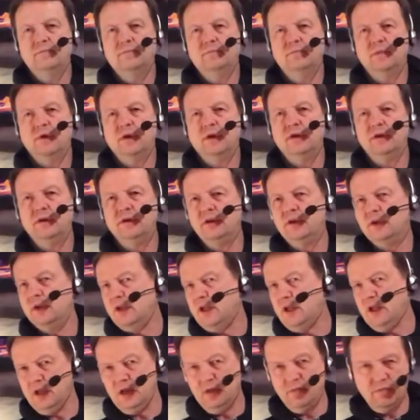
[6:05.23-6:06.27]
But you
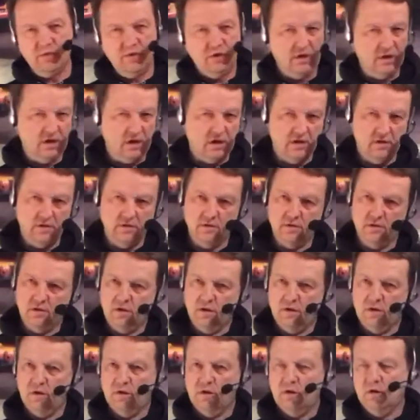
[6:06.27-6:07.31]
can't be on
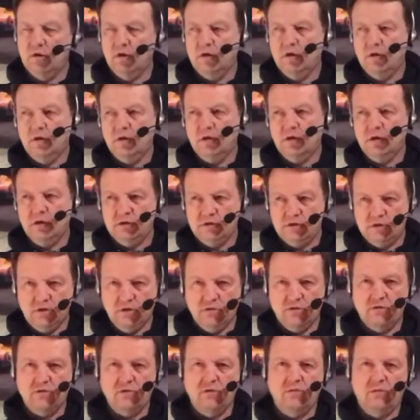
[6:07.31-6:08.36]

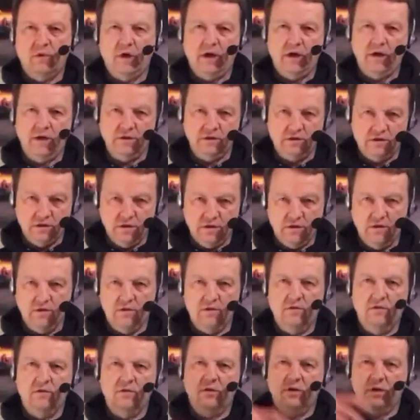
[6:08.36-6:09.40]
Azithromycin
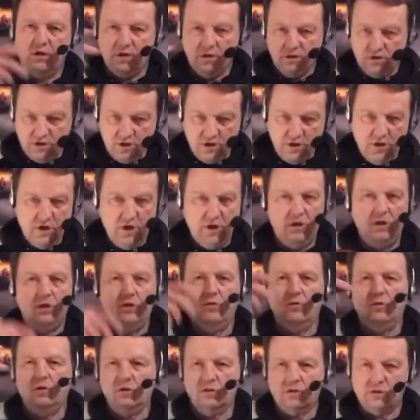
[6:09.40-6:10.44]

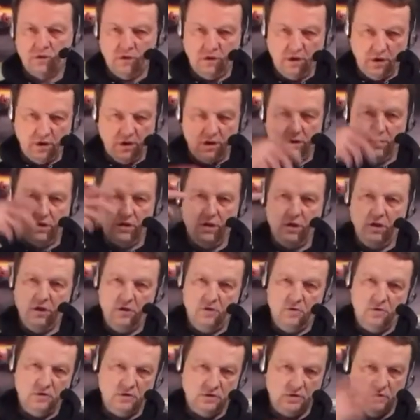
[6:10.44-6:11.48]
continuously
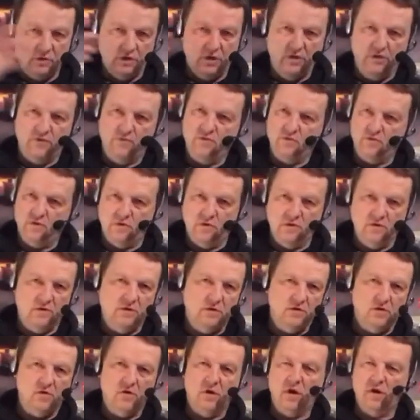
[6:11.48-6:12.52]
for
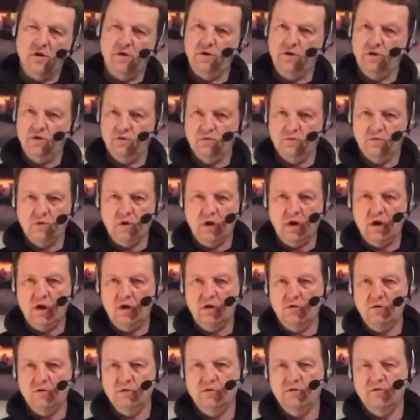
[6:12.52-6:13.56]
all year
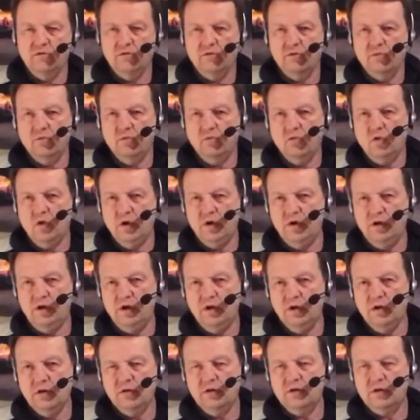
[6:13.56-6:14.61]
round, from 1
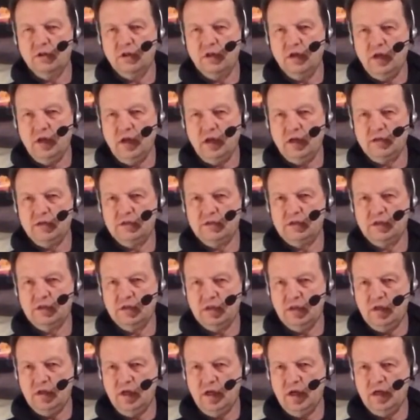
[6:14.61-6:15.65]
year to the next to
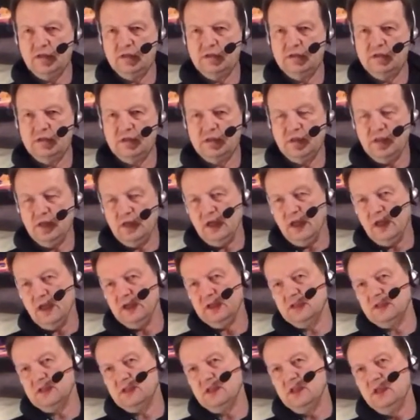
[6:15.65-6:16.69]
the next to the
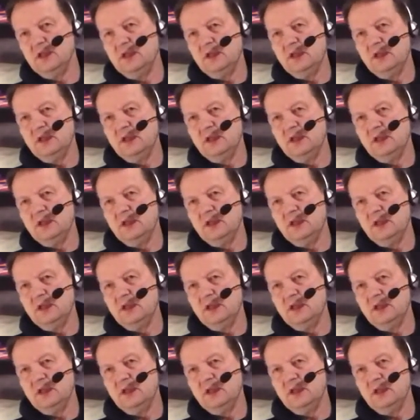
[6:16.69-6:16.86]
next.